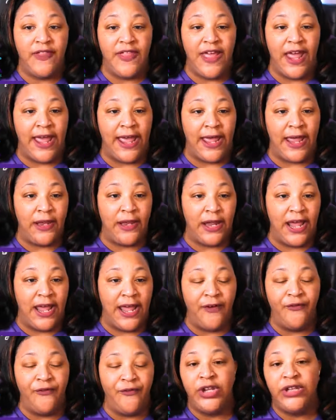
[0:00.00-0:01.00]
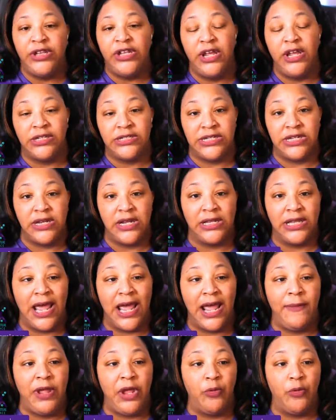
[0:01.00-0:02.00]
that everything is in
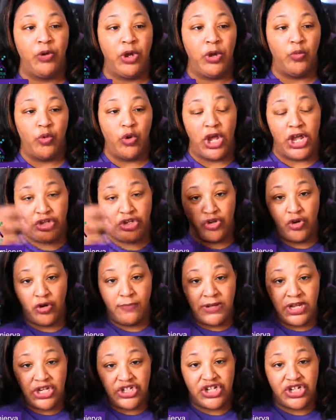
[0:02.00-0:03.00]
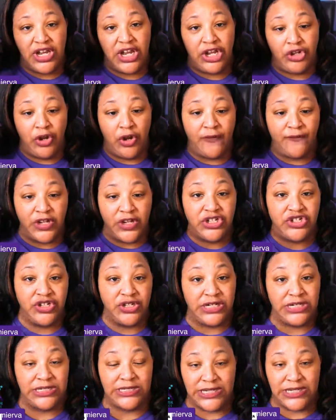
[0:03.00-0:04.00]
alignment with what your mission and your
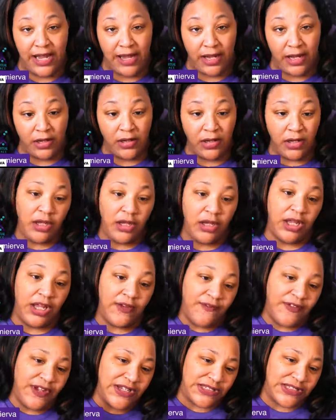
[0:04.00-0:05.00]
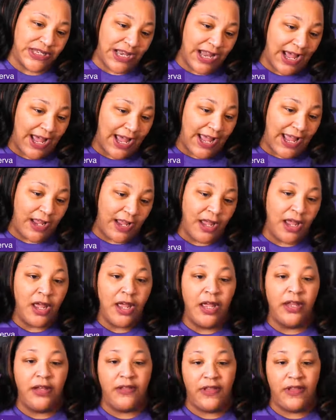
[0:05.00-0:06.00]
vision is saying. If it's not,
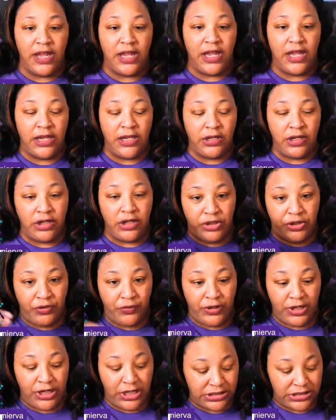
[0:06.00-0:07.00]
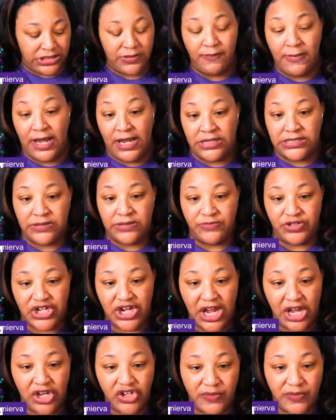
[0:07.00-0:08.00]
then you need to make some
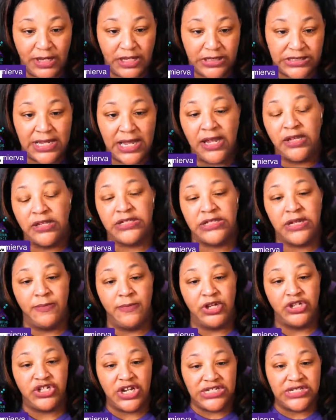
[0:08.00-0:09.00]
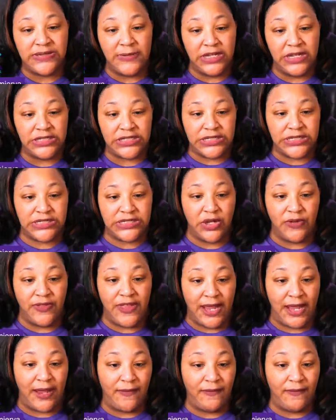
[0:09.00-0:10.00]
changements and some adjustments so
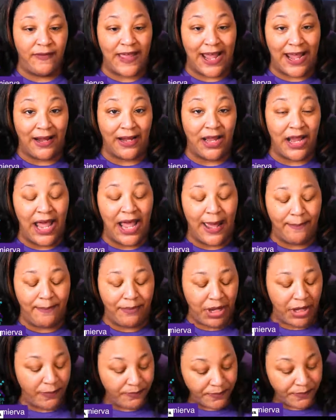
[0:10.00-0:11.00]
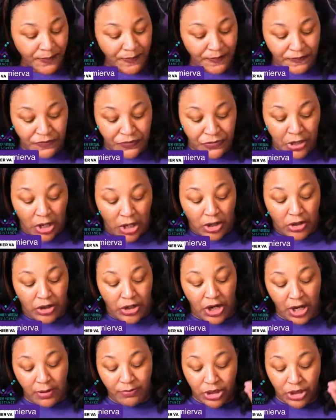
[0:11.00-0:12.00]
that that can happen.
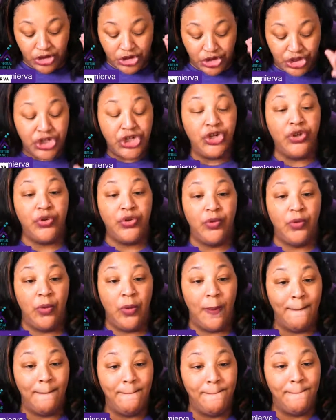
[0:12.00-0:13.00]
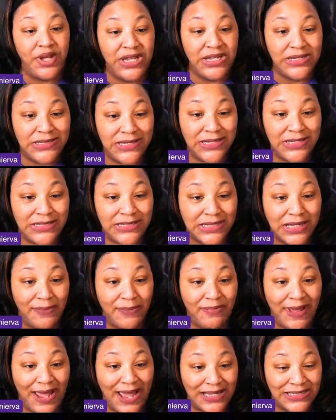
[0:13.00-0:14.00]
Number two, business
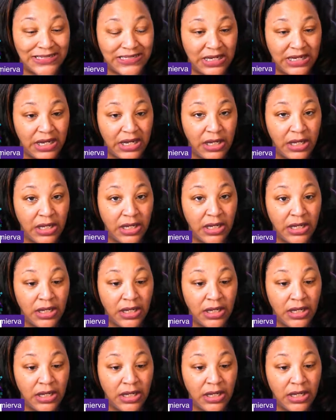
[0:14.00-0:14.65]
capacity.